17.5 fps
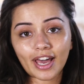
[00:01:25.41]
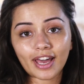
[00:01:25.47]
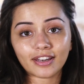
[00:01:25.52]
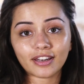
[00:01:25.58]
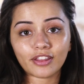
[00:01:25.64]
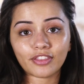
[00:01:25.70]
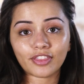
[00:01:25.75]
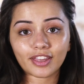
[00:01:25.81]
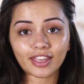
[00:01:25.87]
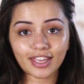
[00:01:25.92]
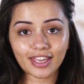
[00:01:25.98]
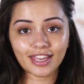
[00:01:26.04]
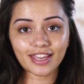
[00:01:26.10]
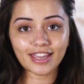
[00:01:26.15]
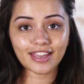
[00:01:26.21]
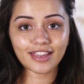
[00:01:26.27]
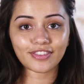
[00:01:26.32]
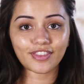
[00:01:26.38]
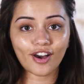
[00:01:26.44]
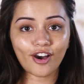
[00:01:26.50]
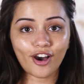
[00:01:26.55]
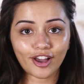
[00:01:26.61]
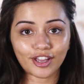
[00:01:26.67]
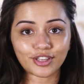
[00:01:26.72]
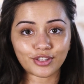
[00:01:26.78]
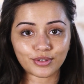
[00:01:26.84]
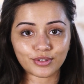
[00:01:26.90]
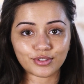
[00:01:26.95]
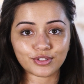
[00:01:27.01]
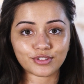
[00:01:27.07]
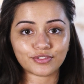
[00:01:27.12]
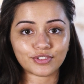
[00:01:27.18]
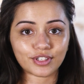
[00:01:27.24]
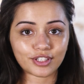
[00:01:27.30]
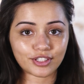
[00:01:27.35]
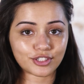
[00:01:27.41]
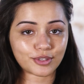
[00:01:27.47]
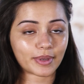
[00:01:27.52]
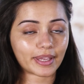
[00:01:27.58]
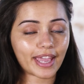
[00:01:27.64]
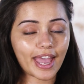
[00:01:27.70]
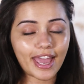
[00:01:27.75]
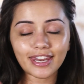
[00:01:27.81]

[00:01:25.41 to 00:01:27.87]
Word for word: and the key that I use for doing